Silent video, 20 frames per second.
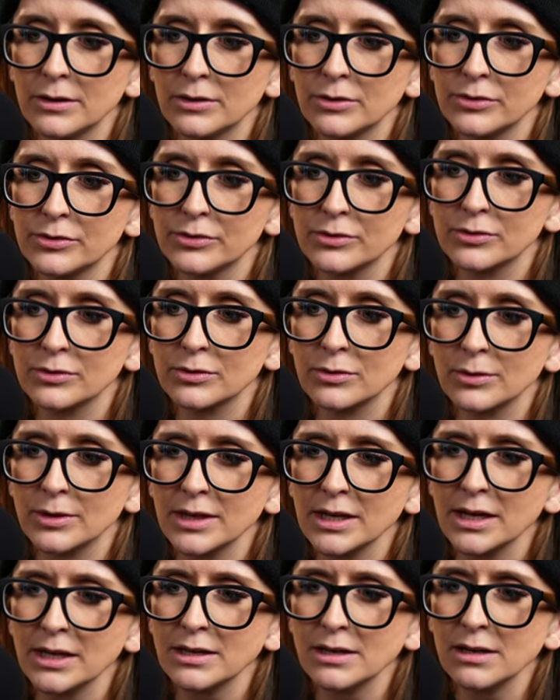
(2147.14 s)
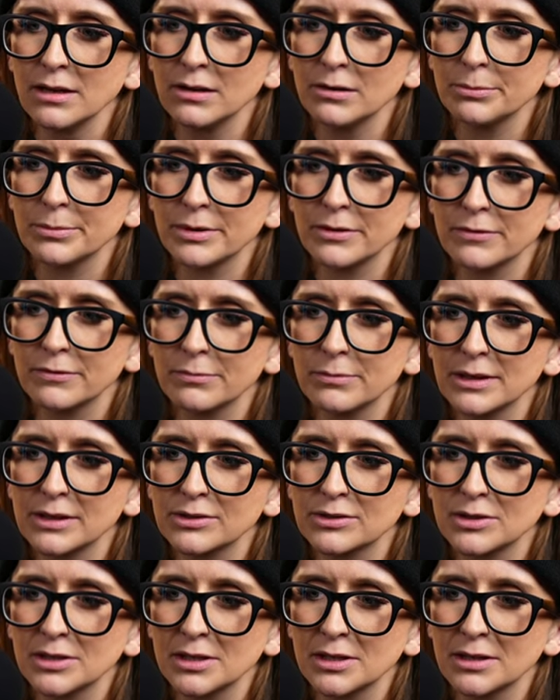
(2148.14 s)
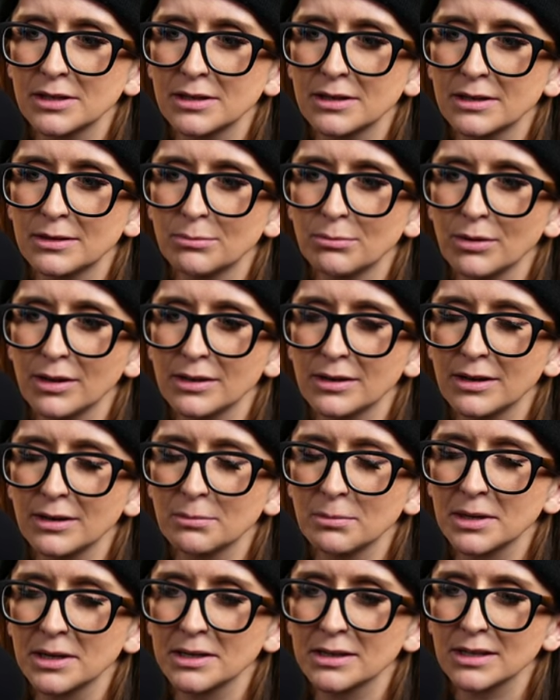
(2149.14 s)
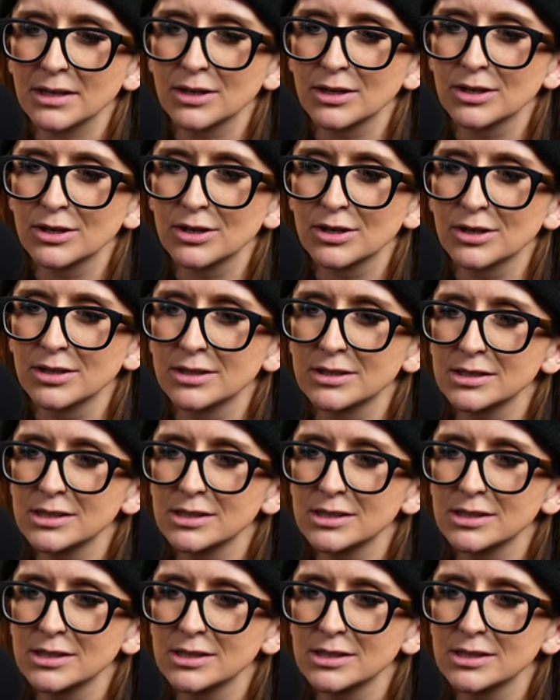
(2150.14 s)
So I think I did a little bit of mixing and blending back there,